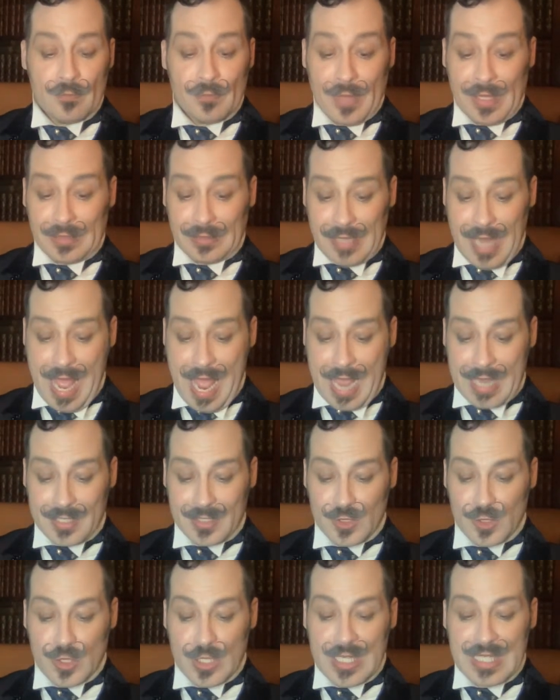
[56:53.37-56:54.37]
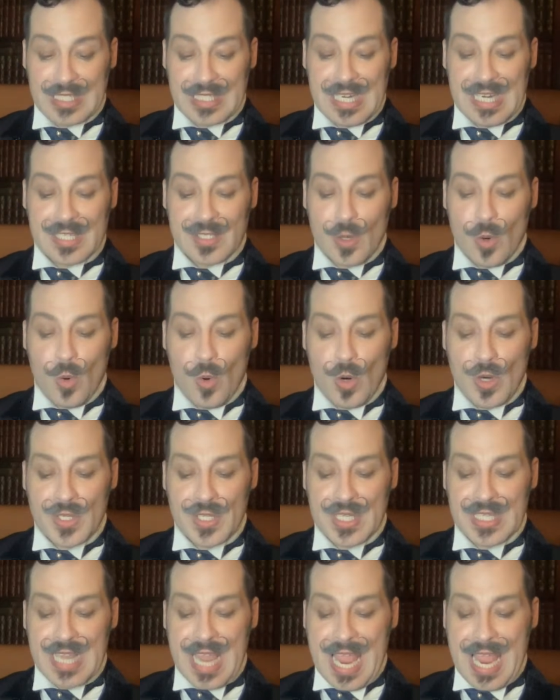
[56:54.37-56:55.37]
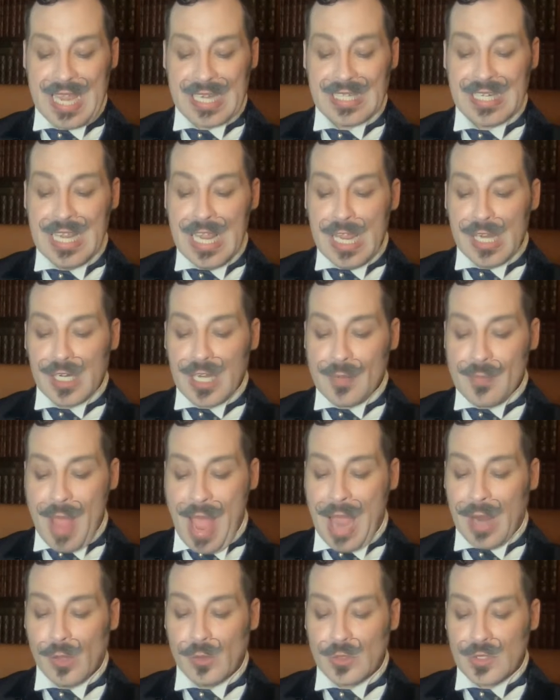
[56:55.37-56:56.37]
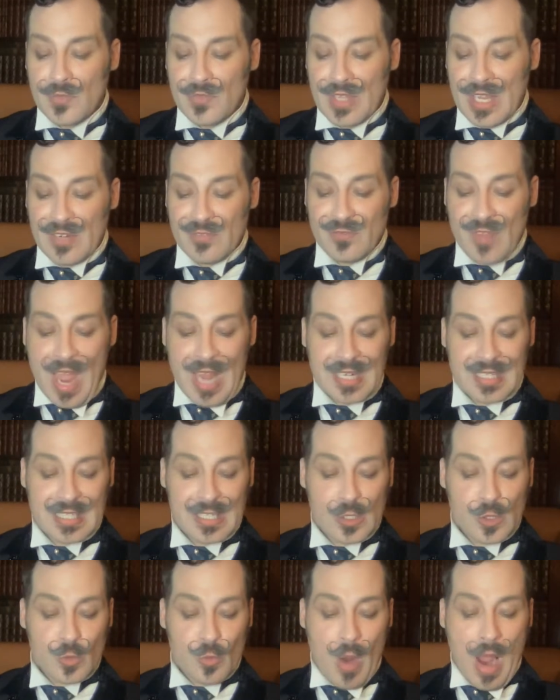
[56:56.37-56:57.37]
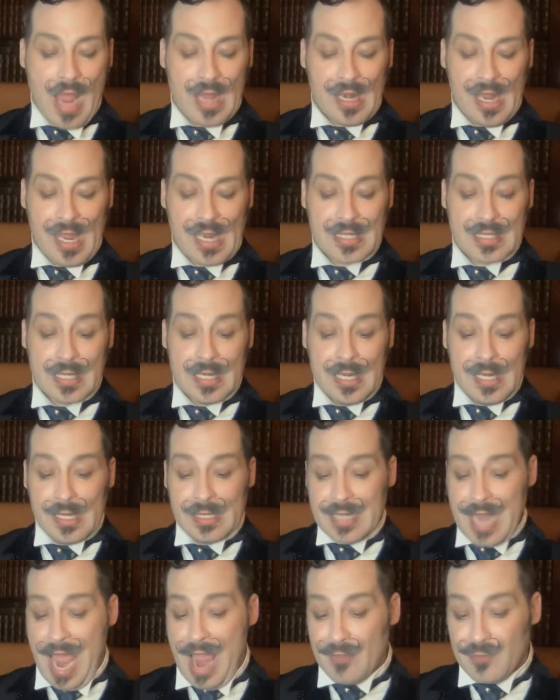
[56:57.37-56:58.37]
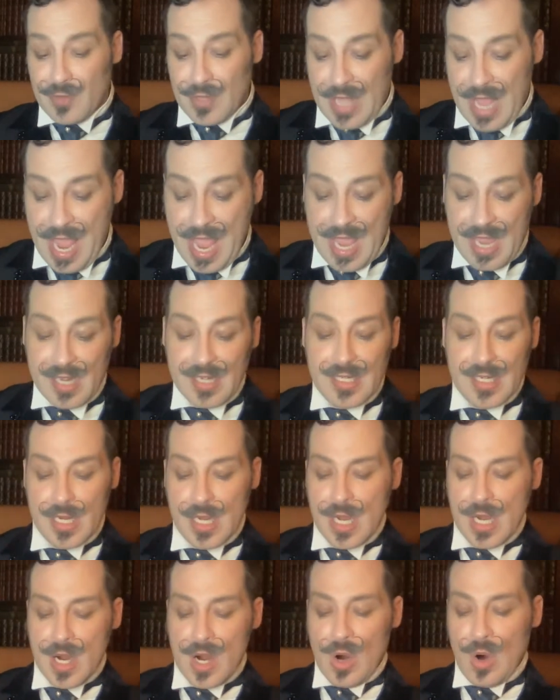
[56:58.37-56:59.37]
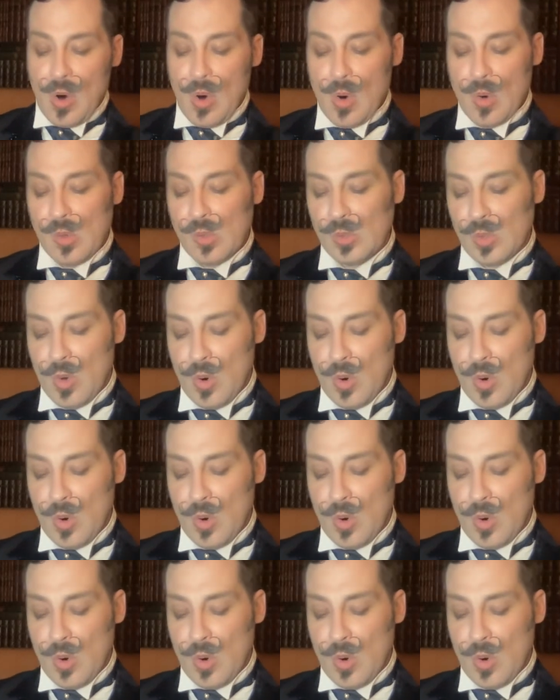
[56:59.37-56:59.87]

At last she sees a horse's head come out of the advancing twilight, and after the head, a whole